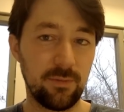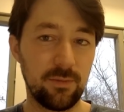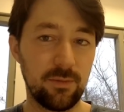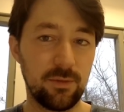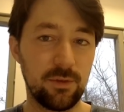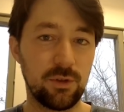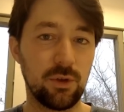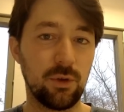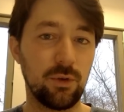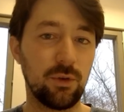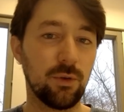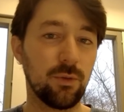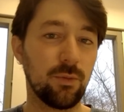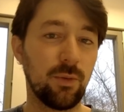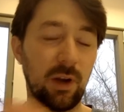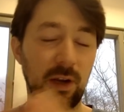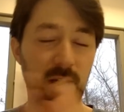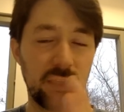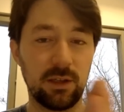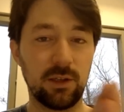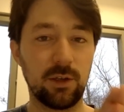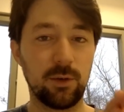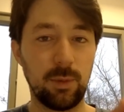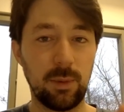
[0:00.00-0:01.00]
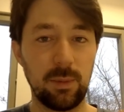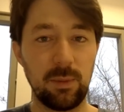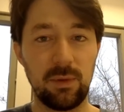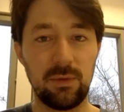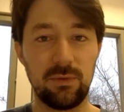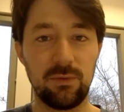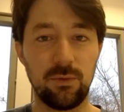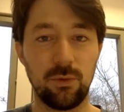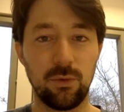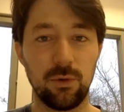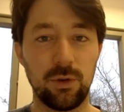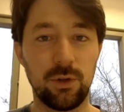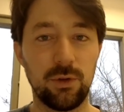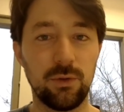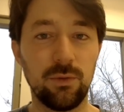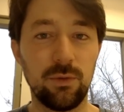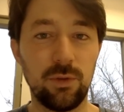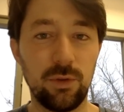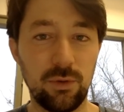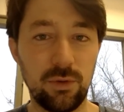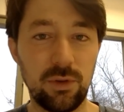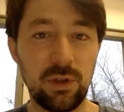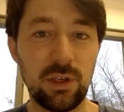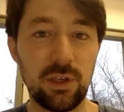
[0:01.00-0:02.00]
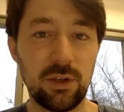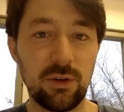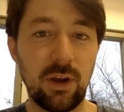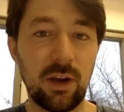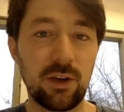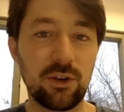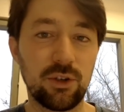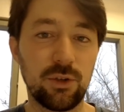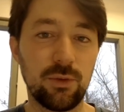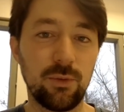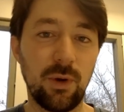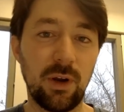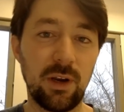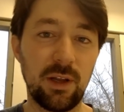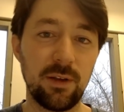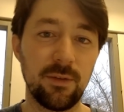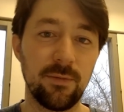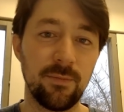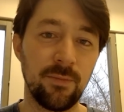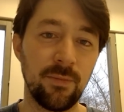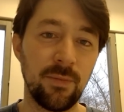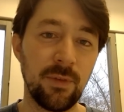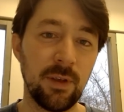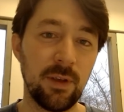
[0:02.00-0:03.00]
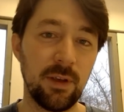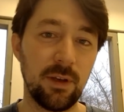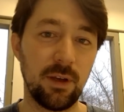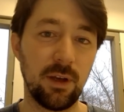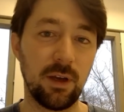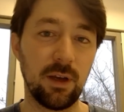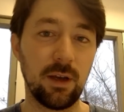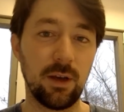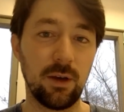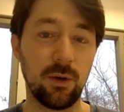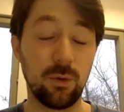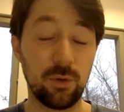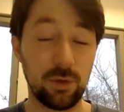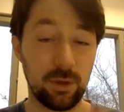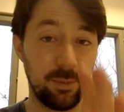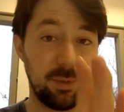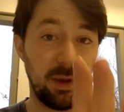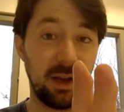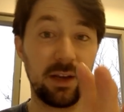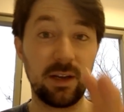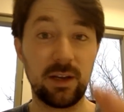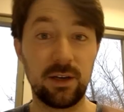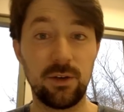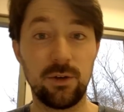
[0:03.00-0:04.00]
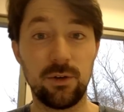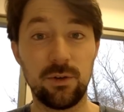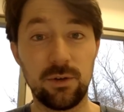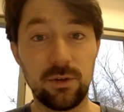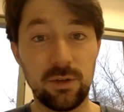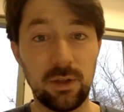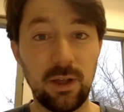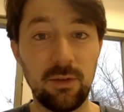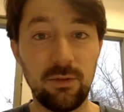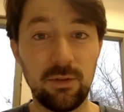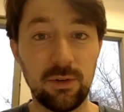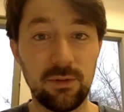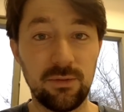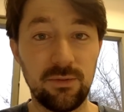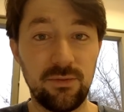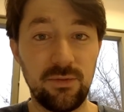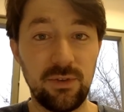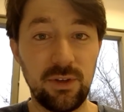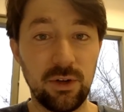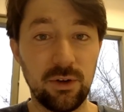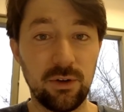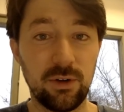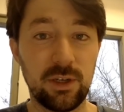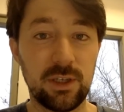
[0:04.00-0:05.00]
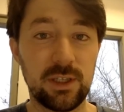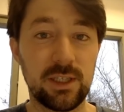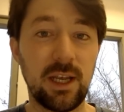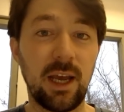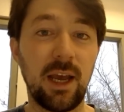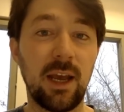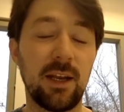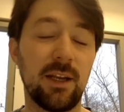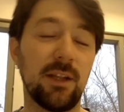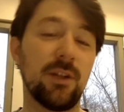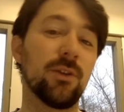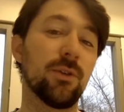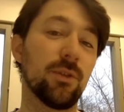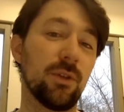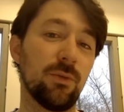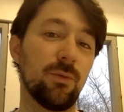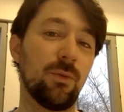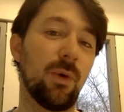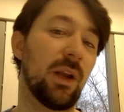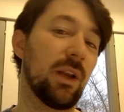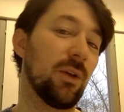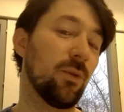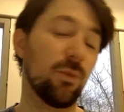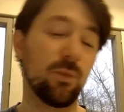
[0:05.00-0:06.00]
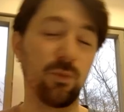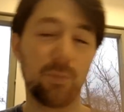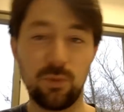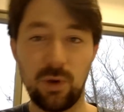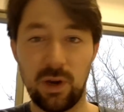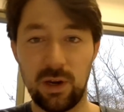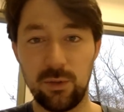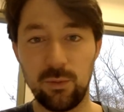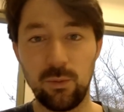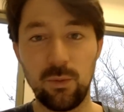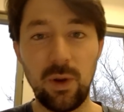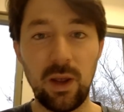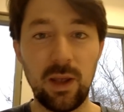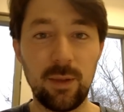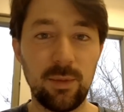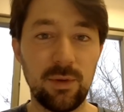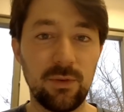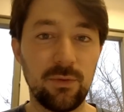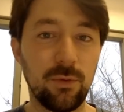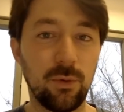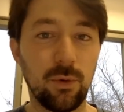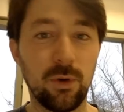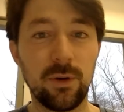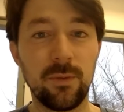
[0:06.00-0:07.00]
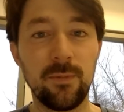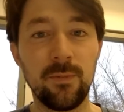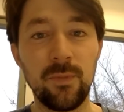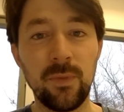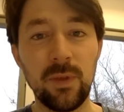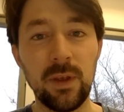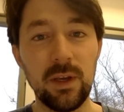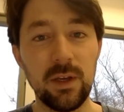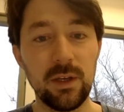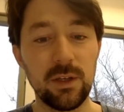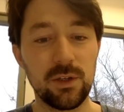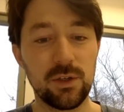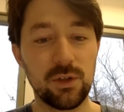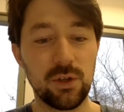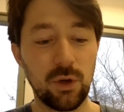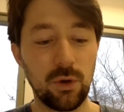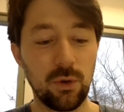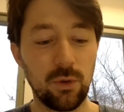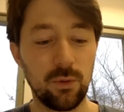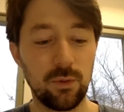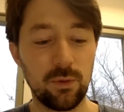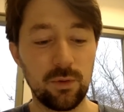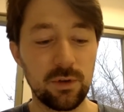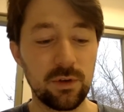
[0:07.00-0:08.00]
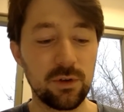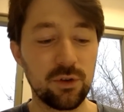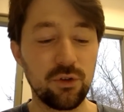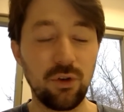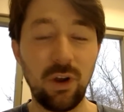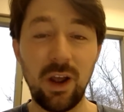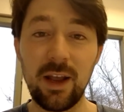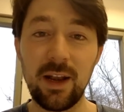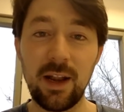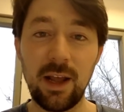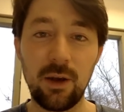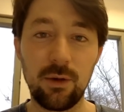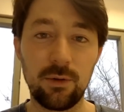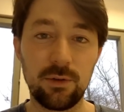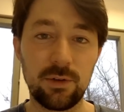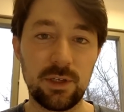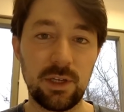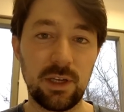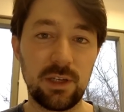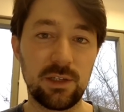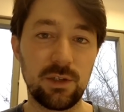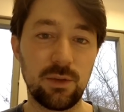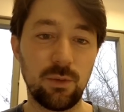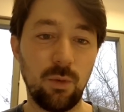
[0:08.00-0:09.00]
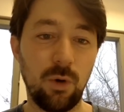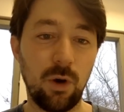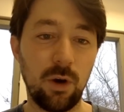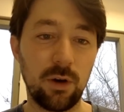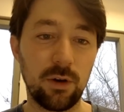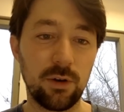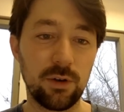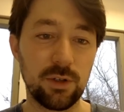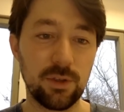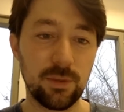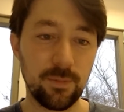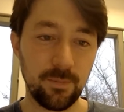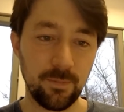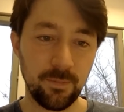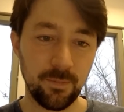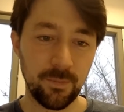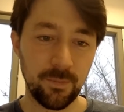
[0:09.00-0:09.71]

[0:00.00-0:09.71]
So you're ready a little bit before you think you're actually ready. Or depending on your level of fear and anxiety, you're ready way before. So try it out, test it.